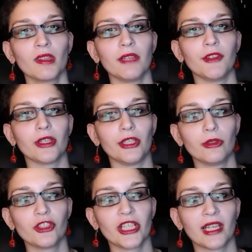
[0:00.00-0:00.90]
If you're a
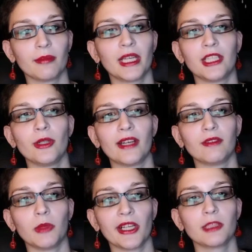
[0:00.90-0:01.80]
new GM and you have
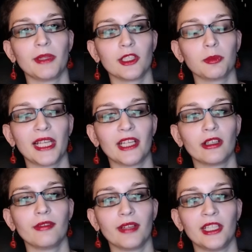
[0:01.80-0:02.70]
a more experienced
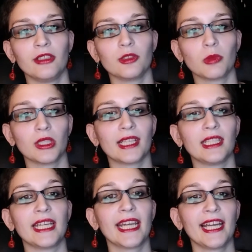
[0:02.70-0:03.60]
player or friend who is more
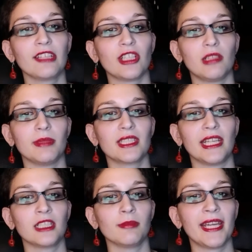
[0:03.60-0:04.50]
likely to catch any
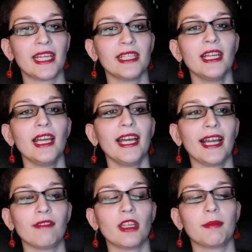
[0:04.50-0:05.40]
mistakes made,
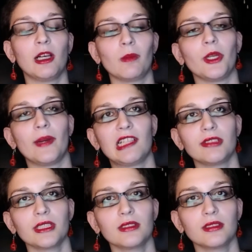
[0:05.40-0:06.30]
have them help you
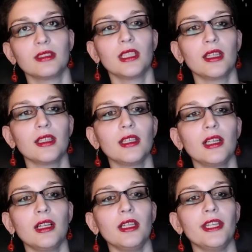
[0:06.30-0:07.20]
out.
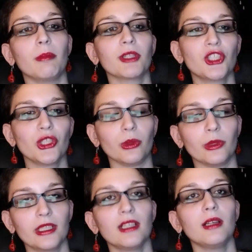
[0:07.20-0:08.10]
Number 2,
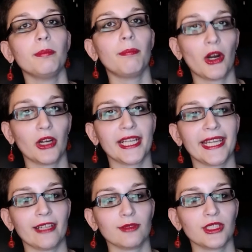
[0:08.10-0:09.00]
party
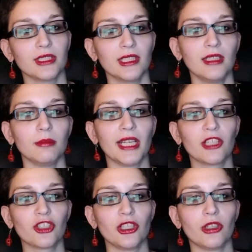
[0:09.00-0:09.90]
count. Make
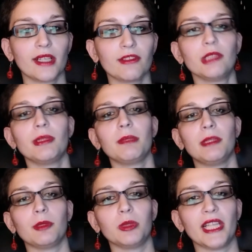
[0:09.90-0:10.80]
sure you don't have too many
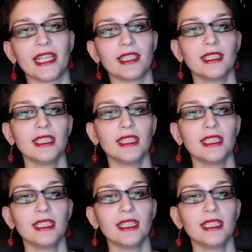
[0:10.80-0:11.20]
people playing.